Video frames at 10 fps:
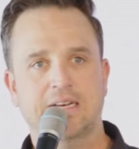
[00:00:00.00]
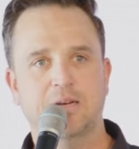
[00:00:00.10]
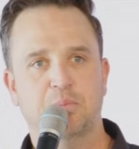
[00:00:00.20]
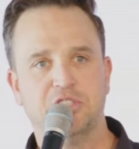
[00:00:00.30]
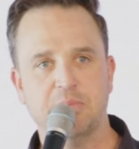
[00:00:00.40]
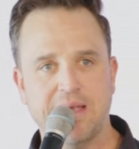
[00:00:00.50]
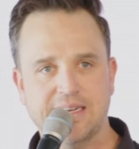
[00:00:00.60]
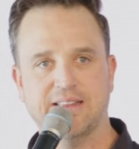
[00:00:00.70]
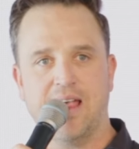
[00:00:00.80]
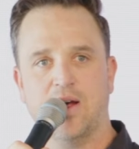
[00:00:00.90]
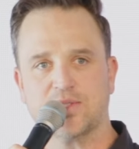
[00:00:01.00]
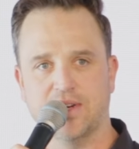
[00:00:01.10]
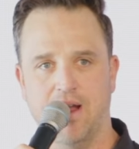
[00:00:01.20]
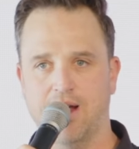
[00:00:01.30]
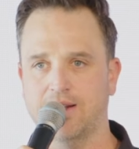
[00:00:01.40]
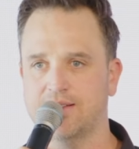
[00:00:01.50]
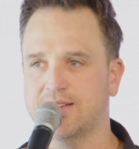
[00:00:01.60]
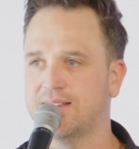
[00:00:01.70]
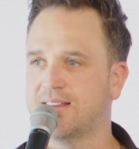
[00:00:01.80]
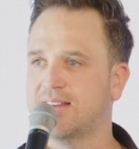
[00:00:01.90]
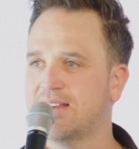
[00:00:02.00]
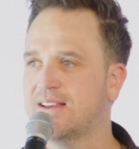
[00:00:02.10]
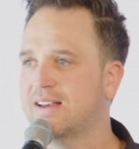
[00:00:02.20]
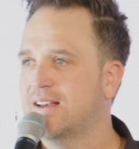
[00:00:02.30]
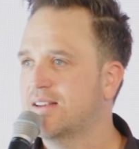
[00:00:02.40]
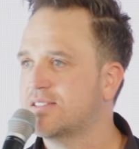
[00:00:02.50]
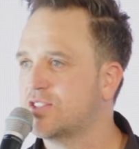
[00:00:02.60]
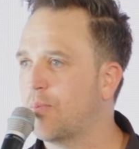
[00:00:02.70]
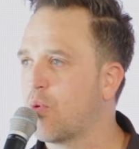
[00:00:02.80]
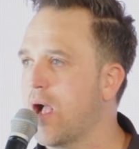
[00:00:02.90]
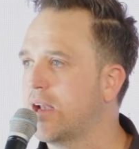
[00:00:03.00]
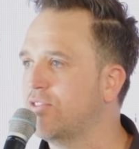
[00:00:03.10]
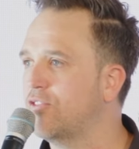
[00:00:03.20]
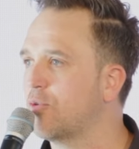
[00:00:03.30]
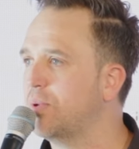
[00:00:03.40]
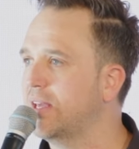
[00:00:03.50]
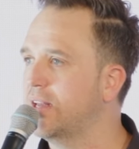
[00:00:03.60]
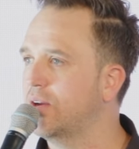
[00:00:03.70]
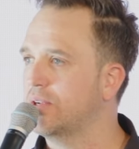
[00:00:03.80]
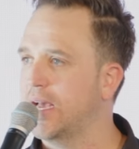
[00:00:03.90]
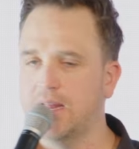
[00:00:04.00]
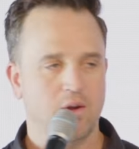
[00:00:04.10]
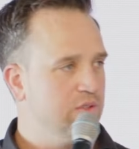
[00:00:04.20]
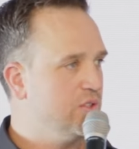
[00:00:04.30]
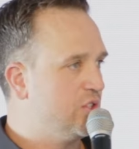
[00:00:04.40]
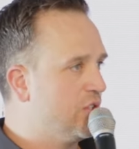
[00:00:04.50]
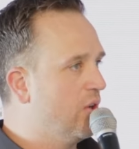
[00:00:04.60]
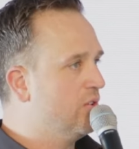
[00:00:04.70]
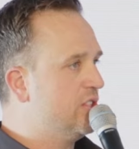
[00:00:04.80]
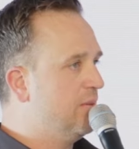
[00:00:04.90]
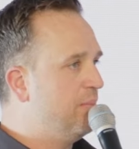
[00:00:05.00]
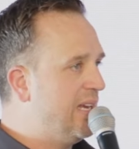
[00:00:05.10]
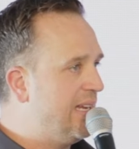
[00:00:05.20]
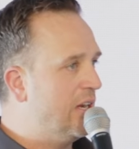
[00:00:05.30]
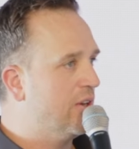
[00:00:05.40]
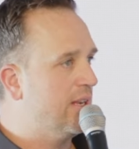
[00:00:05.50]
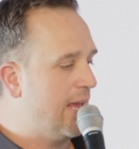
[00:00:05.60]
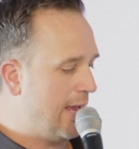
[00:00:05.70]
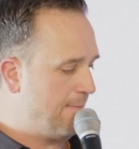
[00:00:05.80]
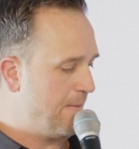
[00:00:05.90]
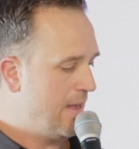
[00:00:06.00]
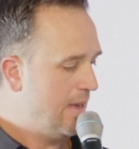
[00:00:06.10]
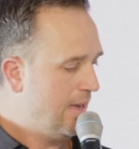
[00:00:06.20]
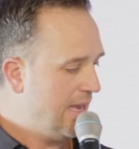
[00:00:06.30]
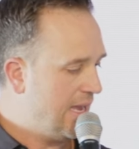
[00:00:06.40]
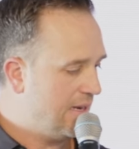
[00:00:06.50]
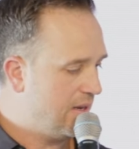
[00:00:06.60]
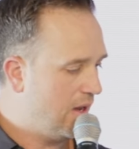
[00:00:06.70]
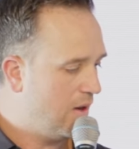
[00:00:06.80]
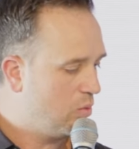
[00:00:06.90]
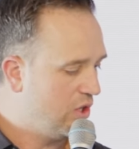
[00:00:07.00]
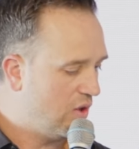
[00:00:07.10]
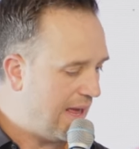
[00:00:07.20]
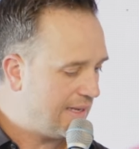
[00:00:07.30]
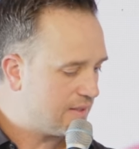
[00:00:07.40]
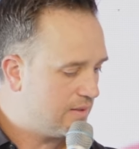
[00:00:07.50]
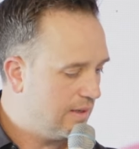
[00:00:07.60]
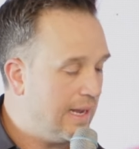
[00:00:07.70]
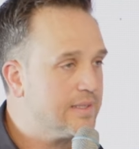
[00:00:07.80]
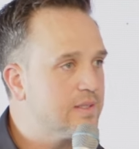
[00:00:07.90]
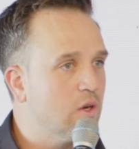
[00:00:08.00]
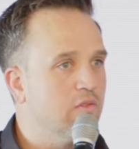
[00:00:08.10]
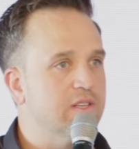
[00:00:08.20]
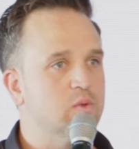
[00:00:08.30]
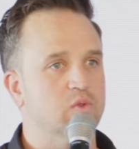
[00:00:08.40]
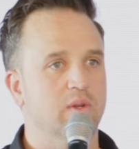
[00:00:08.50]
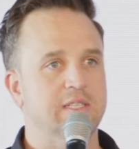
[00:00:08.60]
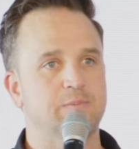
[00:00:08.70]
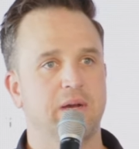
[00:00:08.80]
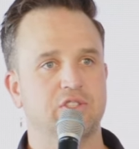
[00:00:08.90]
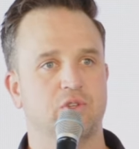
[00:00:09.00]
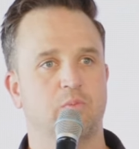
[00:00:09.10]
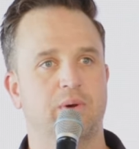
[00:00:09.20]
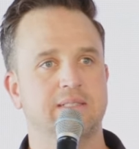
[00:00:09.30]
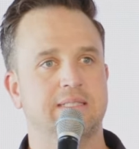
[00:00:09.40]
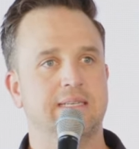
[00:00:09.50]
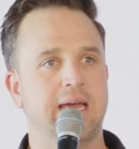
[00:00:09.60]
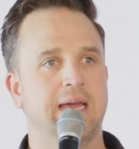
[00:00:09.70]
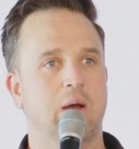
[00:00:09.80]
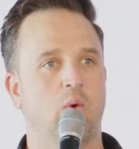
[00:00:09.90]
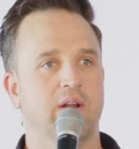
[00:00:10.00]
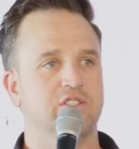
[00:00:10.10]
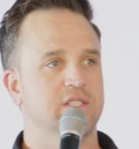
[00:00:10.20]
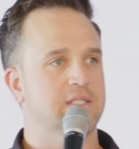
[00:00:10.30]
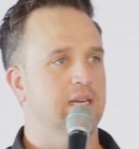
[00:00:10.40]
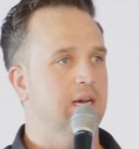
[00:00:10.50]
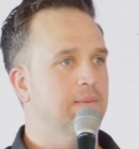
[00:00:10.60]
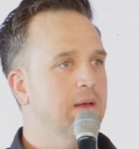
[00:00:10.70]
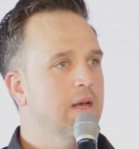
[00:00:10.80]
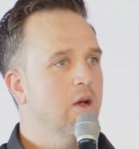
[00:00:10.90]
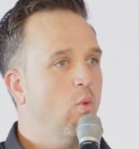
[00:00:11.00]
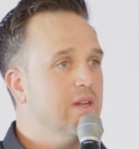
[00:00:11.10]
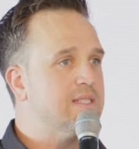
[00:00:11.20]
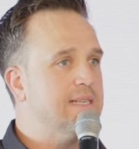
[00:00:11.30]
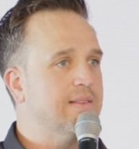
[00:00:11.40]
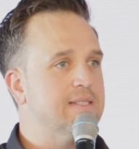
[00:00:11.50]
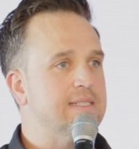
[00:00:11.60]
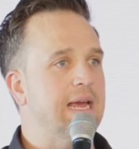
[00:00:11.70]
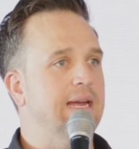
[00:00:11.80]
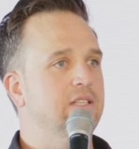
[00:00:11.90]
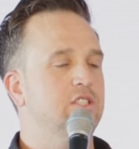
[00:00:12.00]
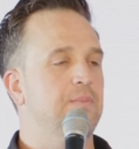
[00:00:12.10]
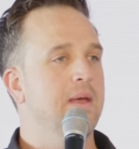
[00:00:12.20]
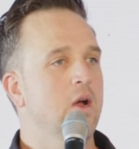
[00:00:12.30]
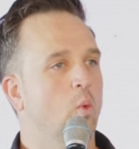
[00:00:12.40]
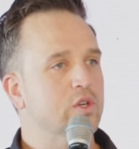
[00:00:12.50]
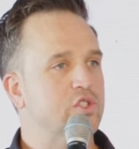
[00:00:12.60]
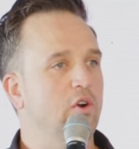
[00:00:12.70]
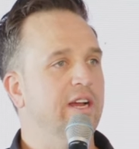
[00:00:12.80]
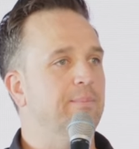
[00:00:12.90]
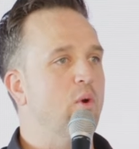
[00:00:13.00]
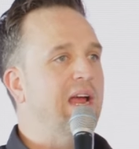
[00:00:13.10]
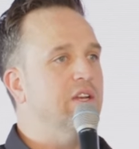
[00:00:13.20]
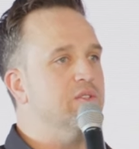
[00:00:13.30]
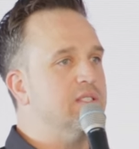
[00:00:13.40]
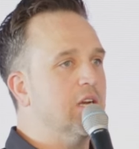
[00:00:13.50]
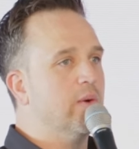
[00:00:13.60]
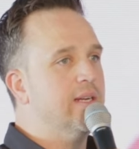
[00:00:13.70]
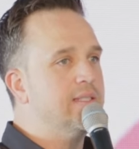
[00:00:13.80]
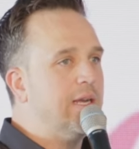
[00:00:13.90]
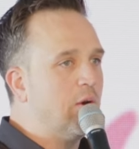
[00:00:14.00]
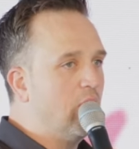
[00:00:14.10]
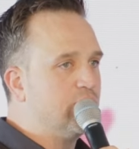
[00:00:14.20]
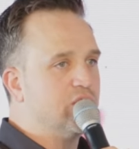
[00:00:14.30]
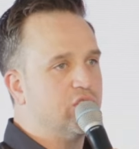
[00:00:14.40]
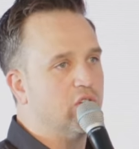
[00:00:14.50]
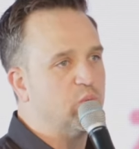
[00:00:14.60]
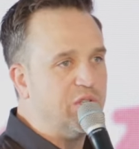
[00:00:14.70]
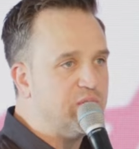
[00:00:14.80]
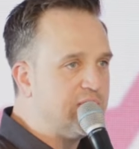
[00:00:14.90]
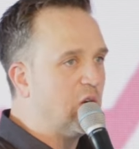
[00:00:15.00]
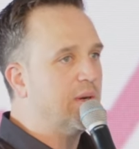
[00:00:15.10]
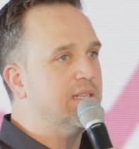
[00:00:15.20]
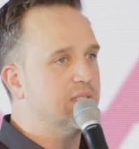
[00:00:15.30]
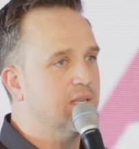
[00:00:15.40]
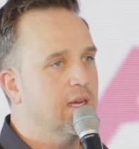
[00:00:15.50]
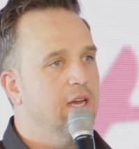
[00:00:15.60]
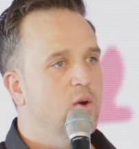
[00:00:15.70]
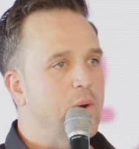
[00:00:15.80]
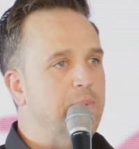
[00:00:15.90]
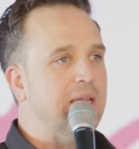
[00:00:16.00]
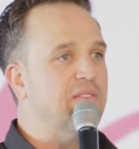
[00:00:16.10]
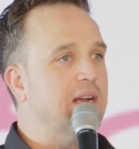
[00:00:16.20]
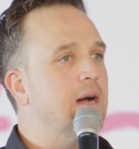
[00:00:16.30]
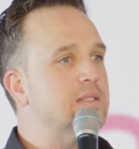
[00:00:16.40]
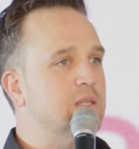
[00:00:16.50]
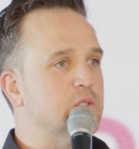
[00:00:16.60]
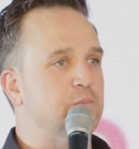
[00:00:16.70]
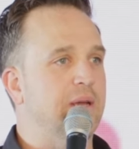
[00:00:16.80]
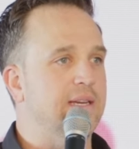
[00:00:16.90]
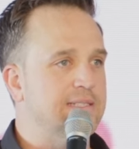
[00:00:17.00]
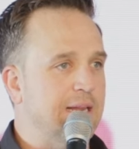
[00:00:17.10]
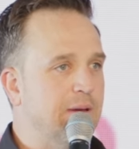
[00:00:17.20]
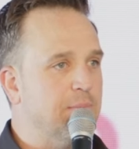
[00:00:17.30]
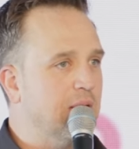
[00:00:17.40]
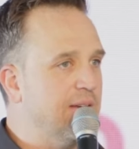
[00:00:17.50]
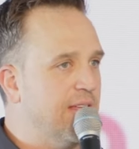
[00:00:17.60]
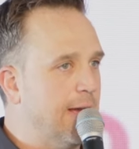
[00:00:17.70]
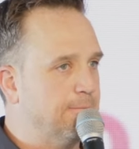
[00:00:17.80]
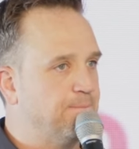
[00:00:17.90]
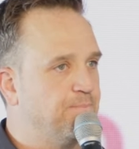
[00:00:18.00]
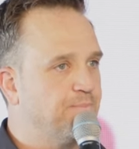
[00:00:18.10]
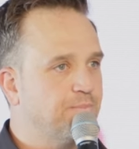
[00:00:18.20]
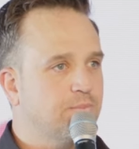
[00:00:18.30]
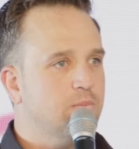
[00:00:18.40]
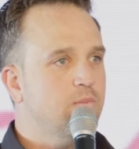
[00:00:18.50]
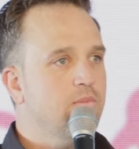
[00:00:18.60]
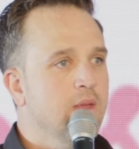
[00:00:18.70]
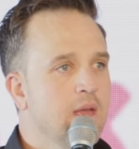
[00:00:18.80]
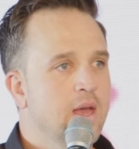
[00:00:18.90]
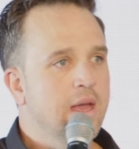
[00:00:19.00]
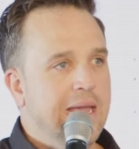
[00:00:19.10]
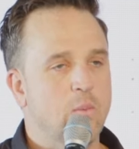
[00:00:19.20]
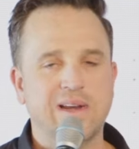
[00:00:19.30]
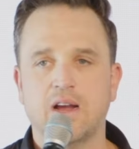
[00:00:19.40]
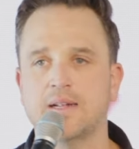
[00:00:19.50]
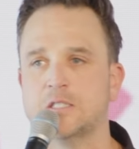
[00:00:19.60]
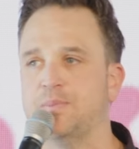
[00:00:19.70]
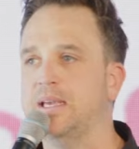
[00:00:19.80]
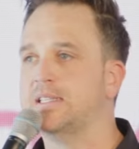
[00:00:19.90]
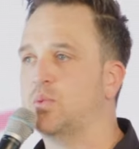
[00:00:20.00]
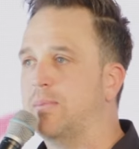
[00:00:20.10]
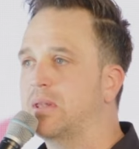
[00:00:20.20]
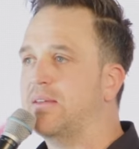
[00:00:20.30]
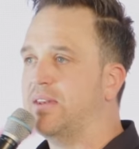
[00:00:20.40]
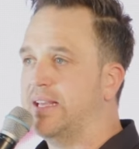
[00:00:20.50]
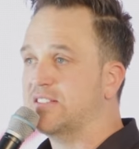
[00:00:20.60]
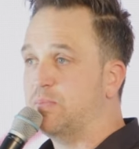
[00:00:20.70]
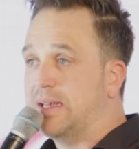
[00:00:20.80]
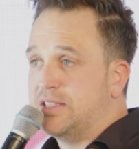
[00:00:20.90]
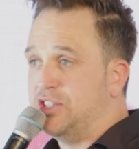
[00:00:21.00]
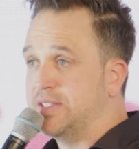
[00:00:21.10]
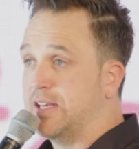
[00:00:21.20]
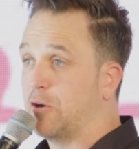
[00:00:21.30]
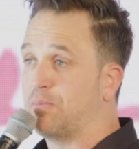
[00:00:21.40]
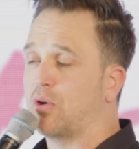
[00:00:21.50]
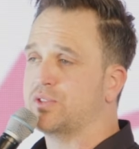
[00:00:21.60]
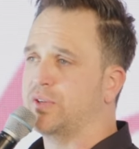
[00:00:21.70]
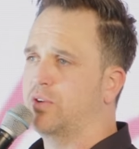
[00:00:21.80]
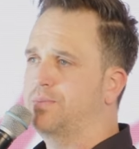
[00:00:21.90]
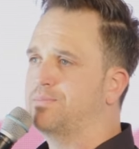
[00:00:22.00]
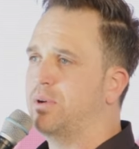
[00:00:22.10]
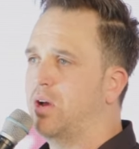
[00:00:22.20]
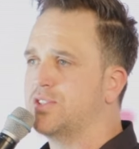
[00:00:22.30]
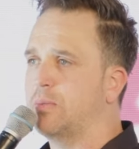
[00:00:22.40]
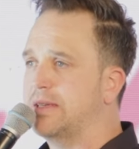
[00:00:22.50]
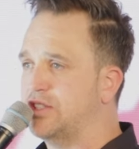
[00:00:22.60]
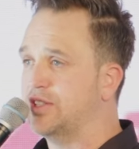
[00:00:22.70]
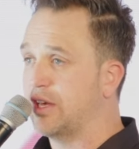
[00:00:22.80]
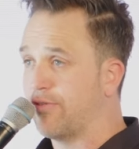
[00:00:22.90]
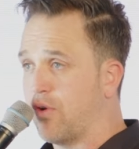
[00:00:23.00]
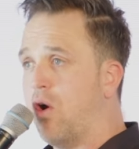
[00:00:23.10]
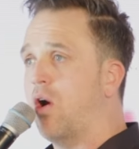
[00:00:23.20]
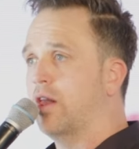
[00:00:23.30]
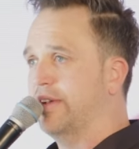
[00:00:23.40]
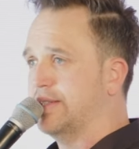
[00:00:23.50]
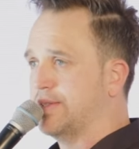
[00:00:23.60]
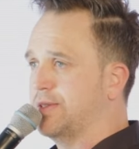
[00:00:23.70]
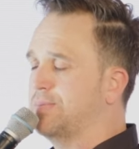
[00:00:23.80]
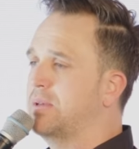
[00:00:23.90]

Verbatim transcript: but you made it to the house of God. So proud of you for being at, o- at Oceans Church and being here today. And uh, you know, last last service was really special, but today I want to just uh, want to set the stage. We're starting a brand new series here at Oceans Church. We do series. We believe that God still speaks. Anybody believe that? And when God speaks, we believe that He gives messages that are personal, but also messages that are for all of us.